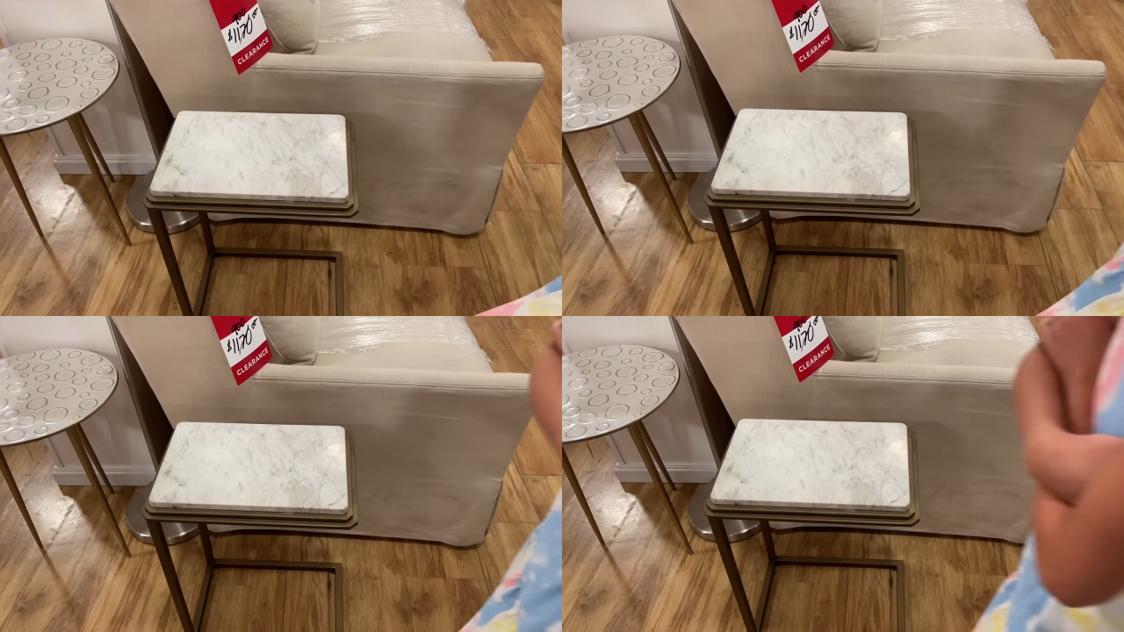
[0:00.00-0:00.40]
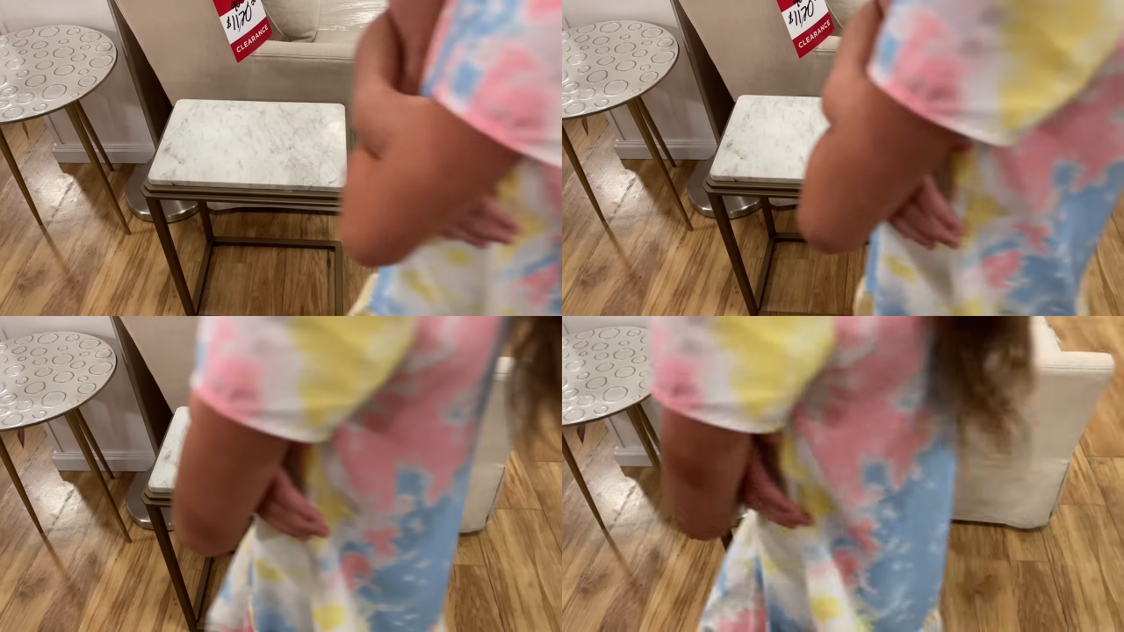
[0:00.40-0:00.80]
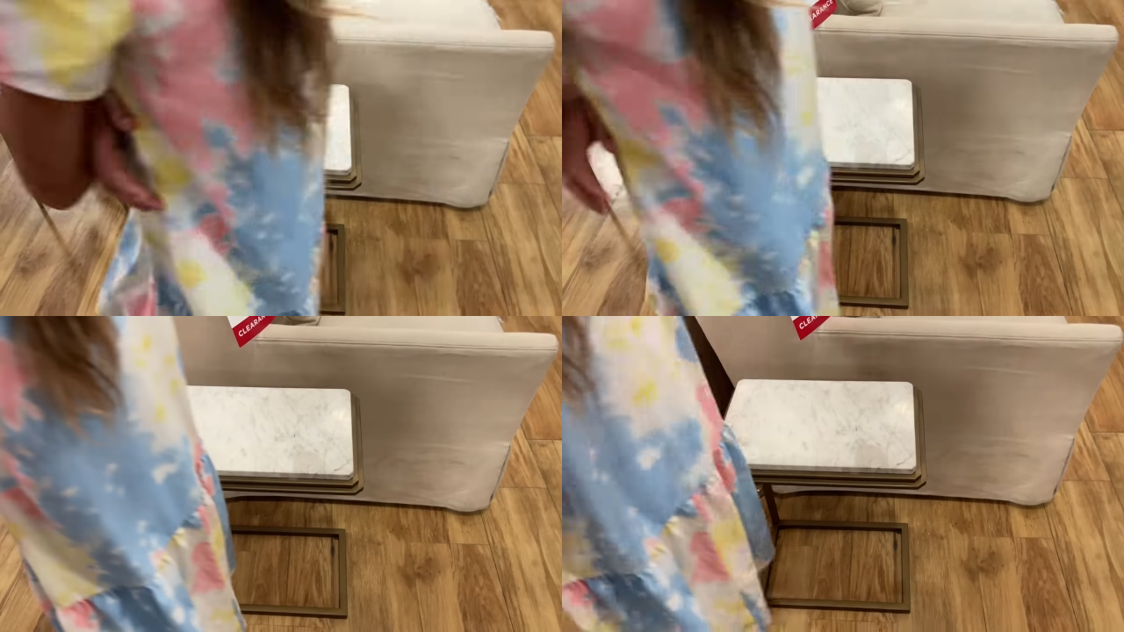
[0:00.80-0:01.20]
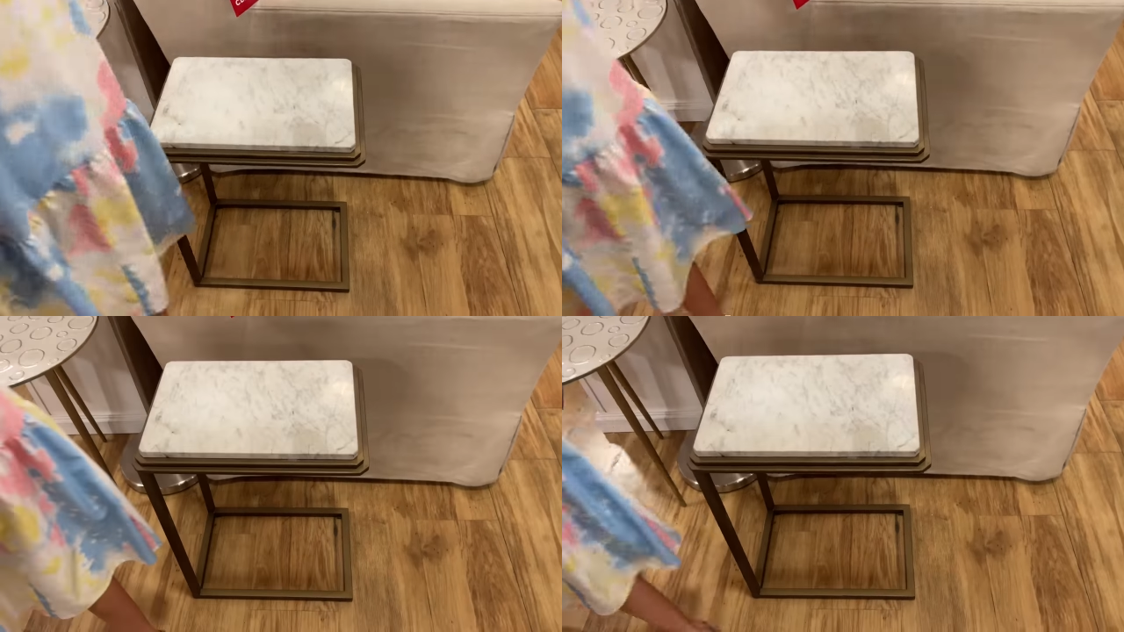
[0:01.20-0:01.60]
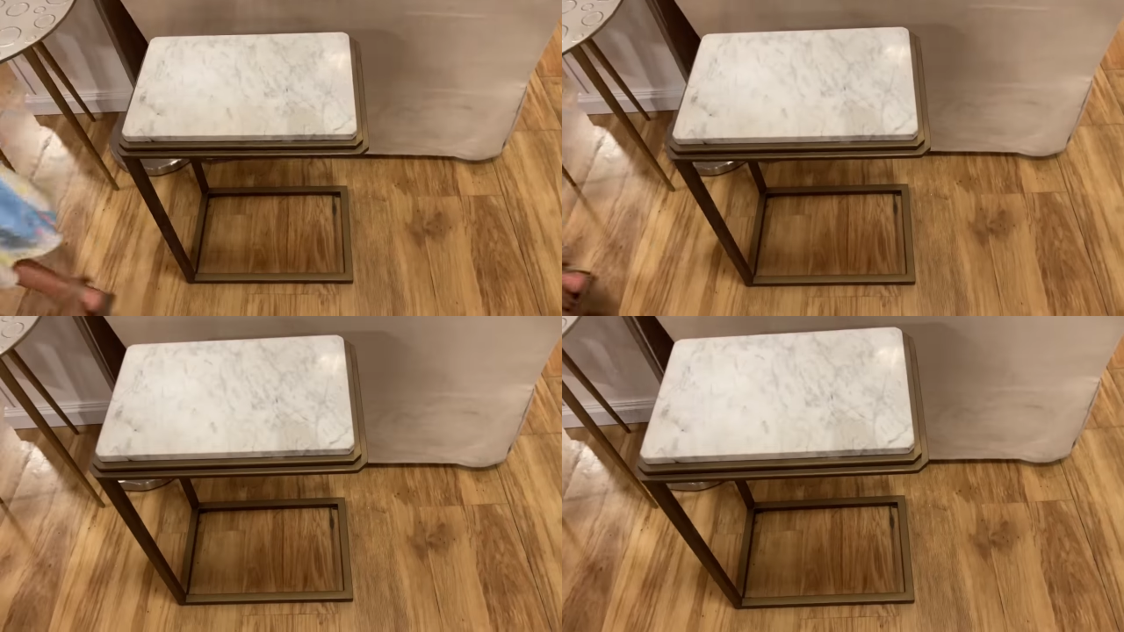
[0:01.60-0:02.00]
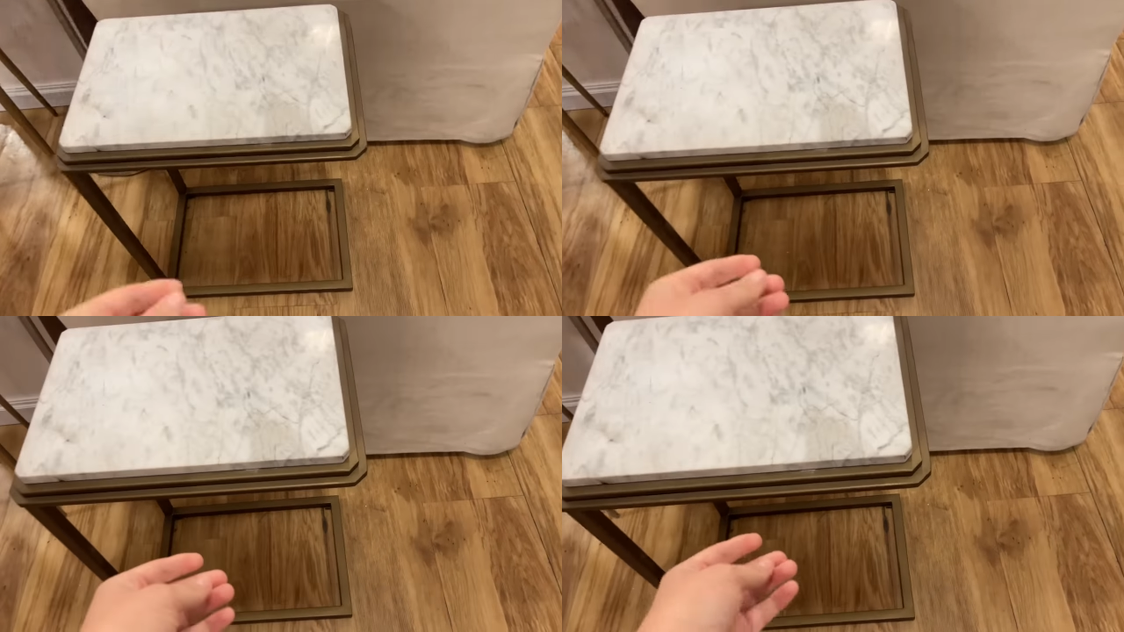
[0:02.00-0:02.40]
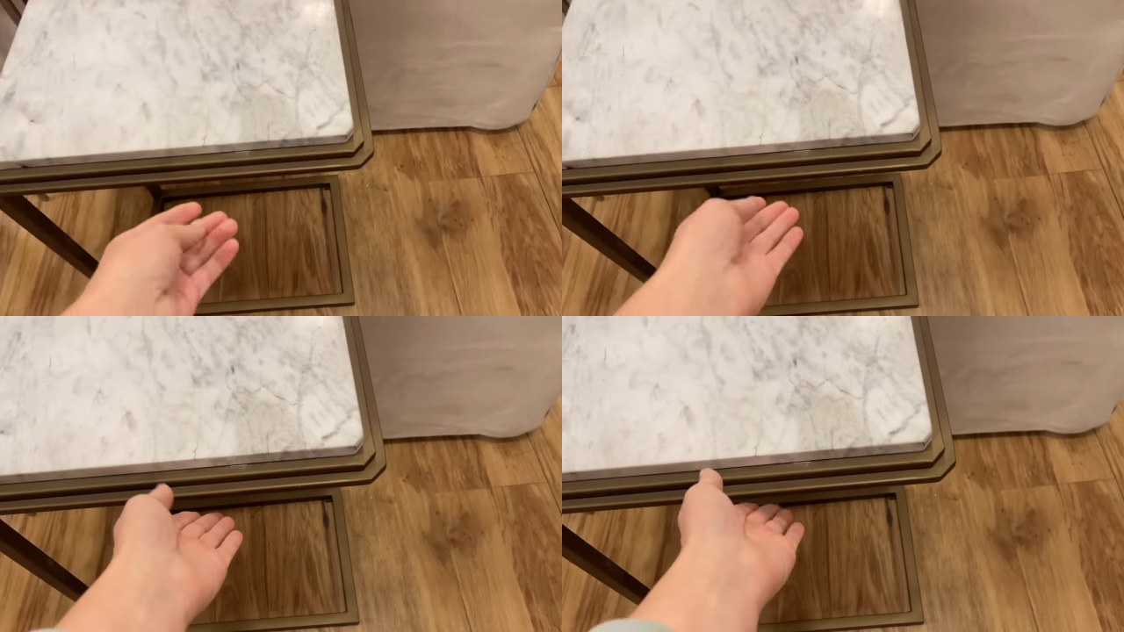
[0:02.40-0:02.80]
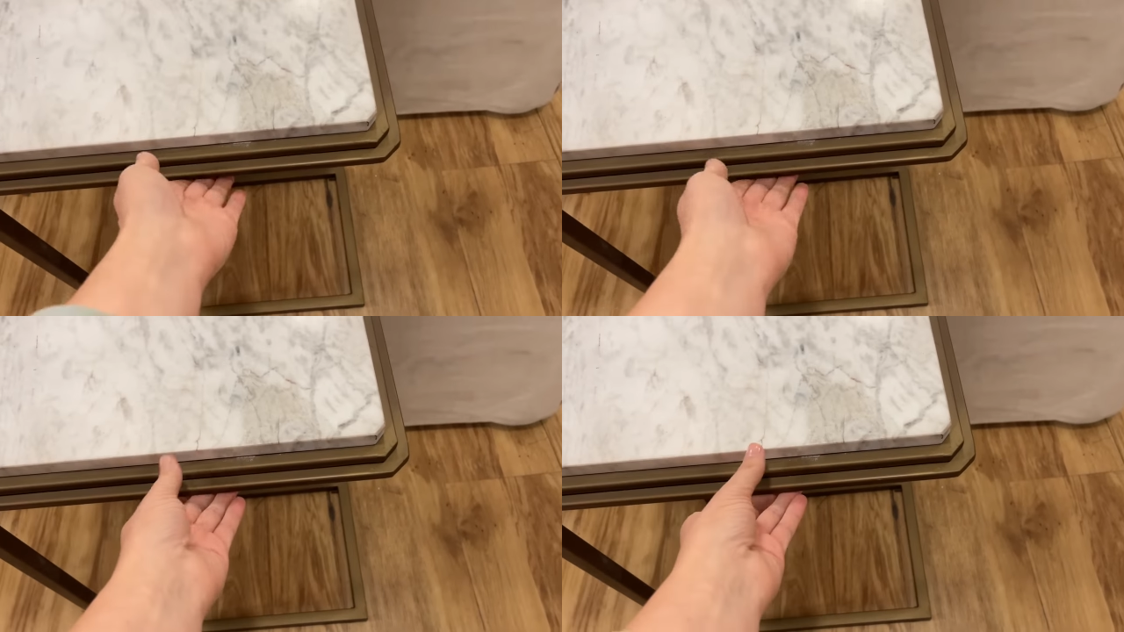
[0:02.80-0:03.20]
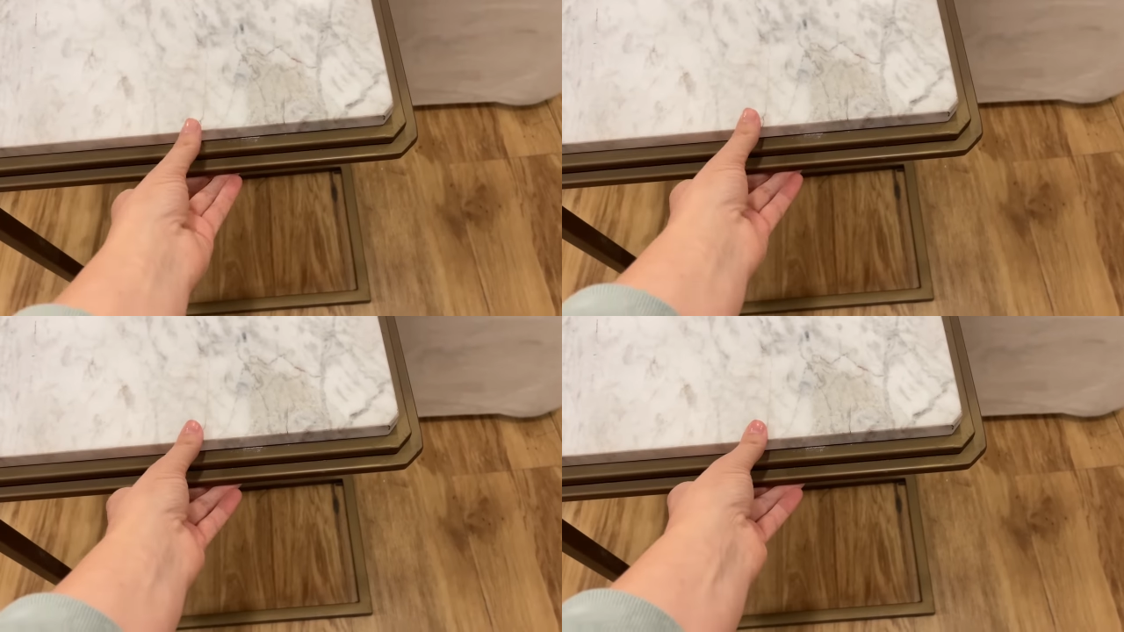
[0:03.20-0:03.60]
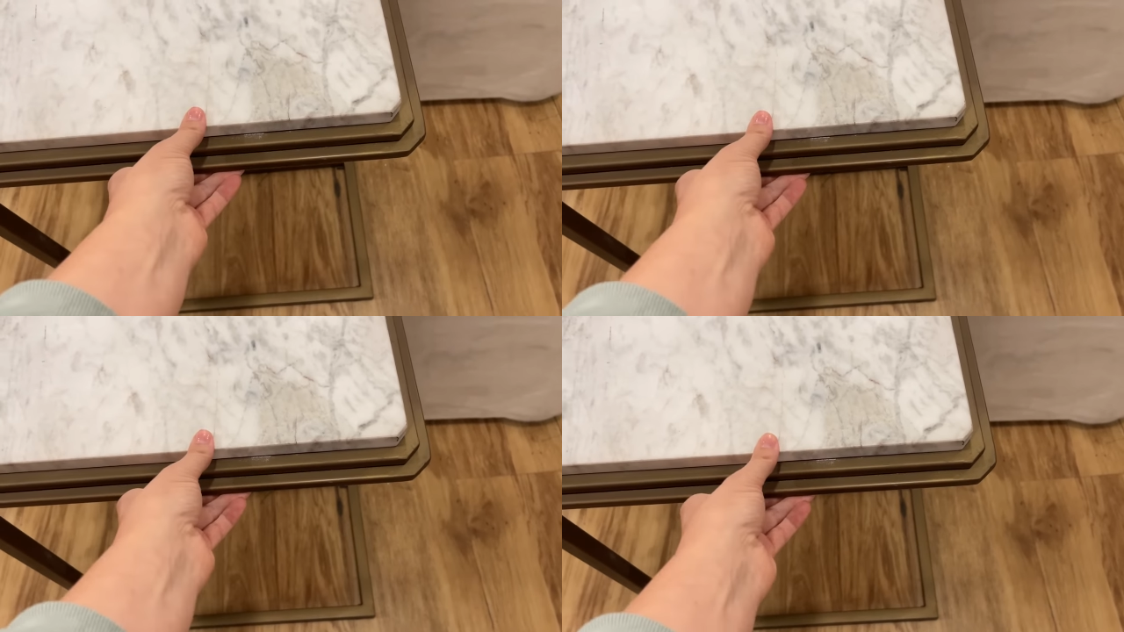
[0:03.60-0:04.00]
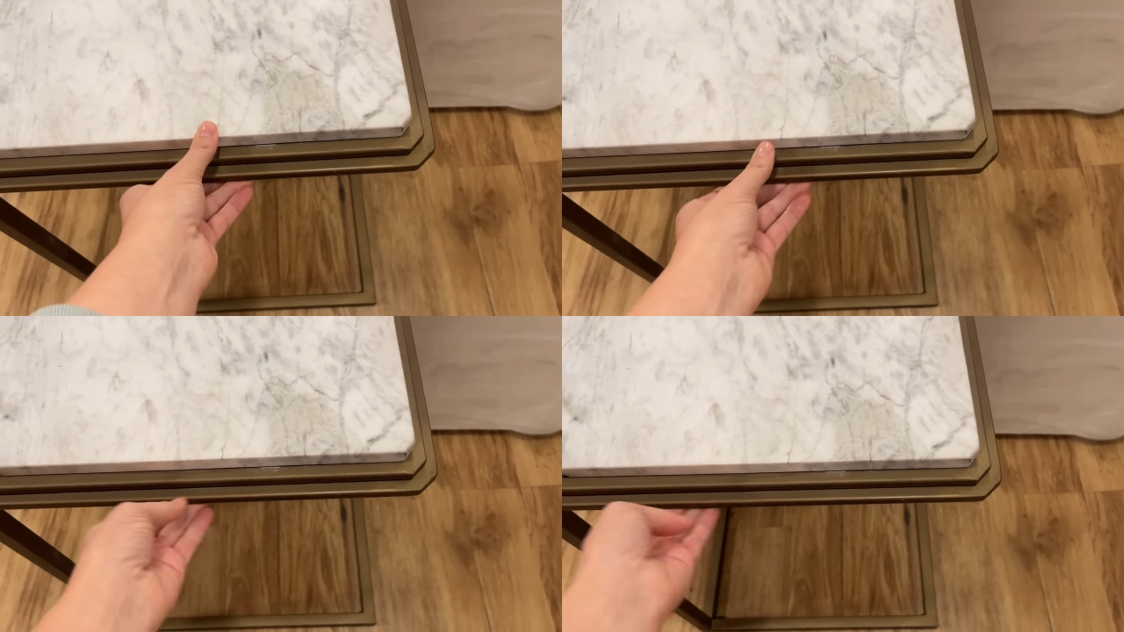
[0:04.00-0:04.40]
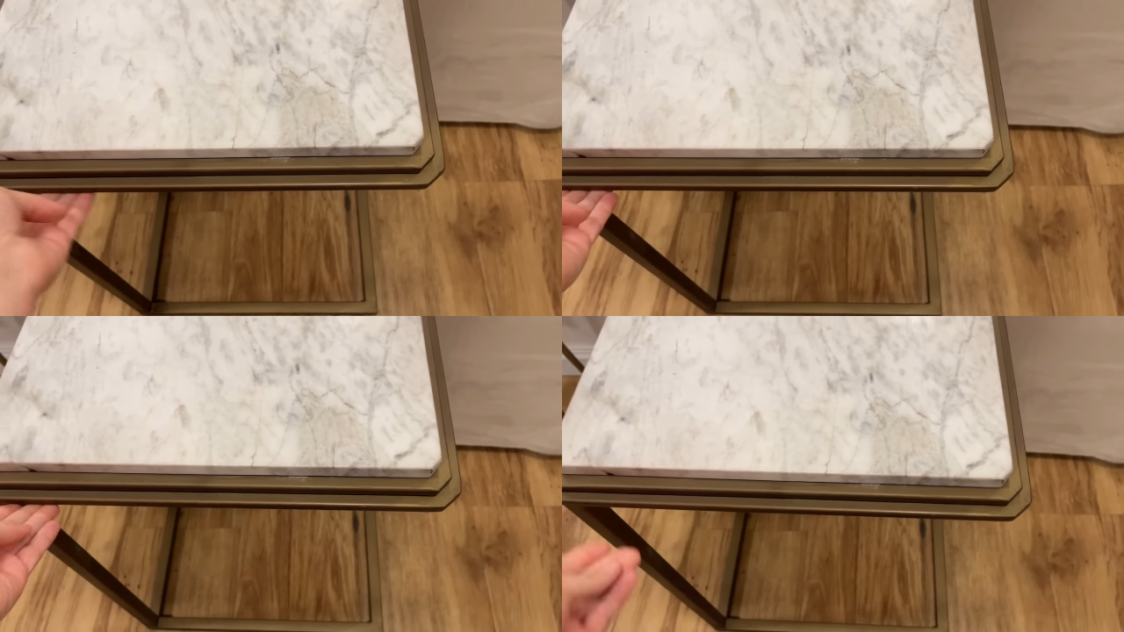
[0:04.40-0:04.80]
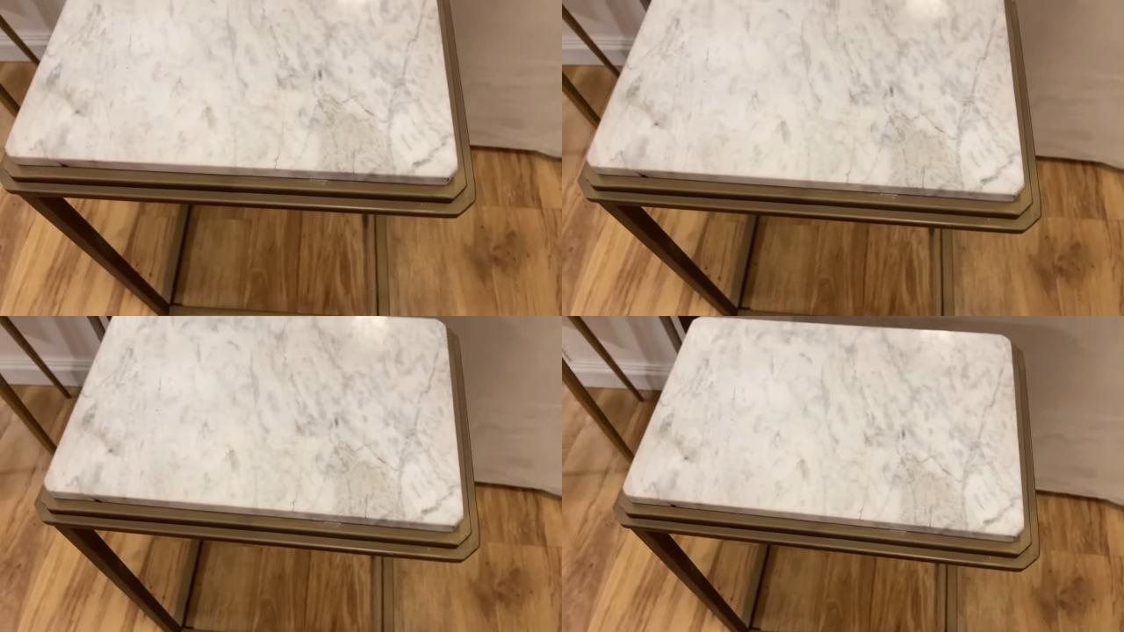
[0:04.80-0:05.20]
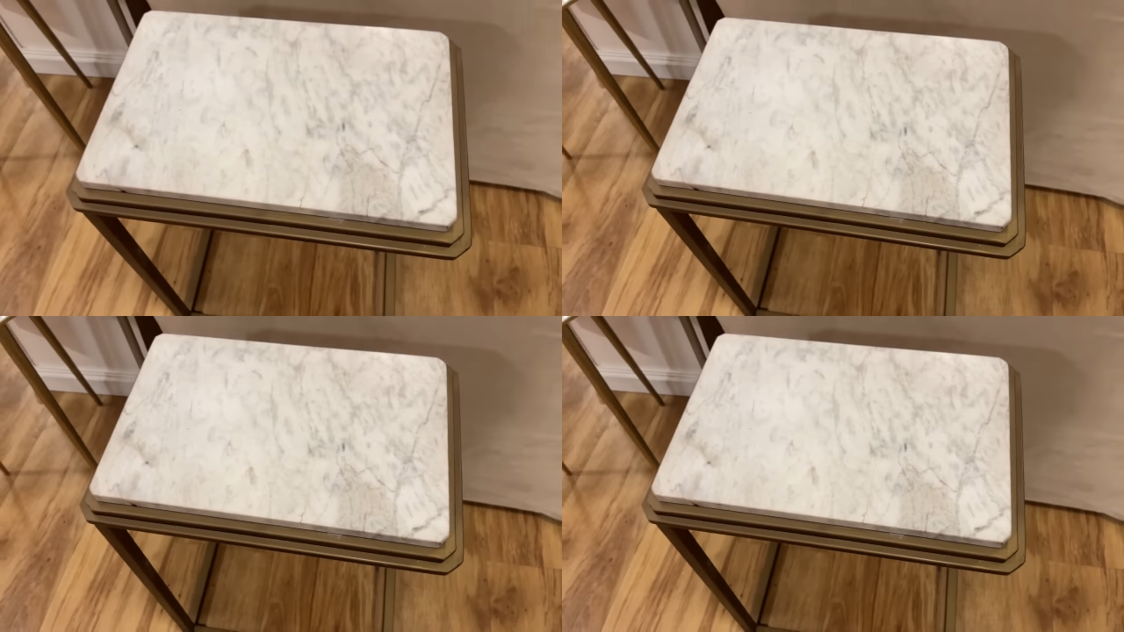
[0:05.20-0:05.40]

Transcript: [unreadable: no face in view]